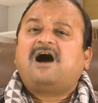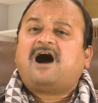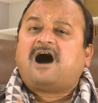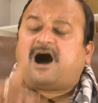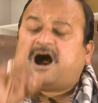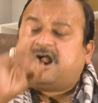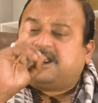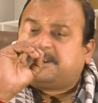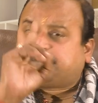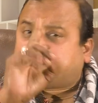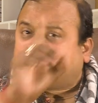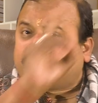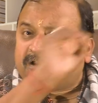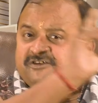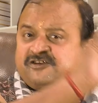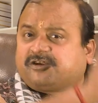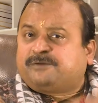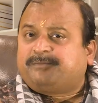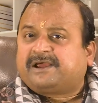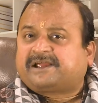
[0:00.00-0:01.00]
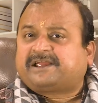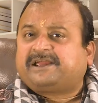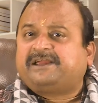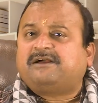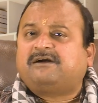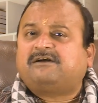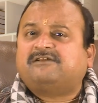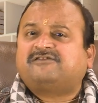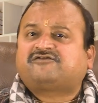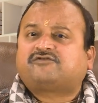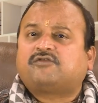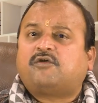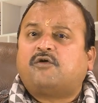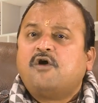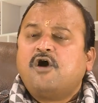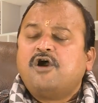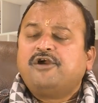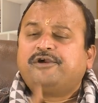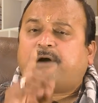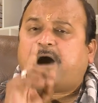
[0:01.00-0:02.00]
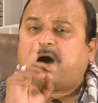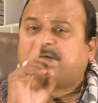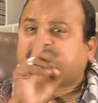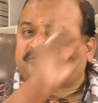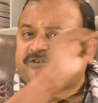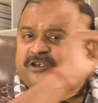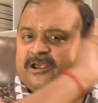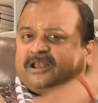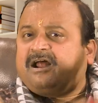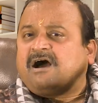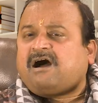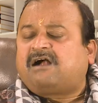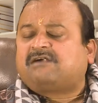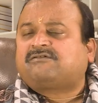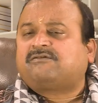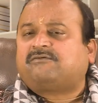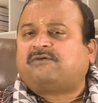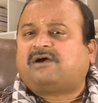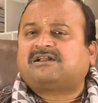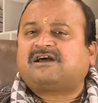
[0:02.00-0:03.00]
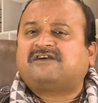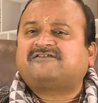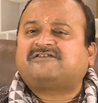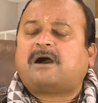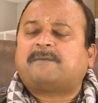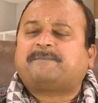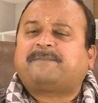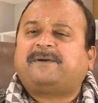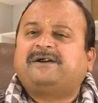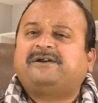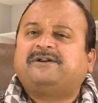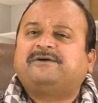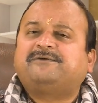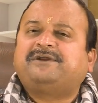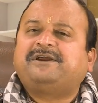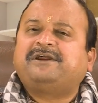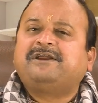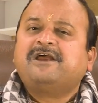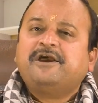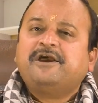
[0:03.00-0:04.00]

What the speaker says: and policy making also. You have seen what has happened during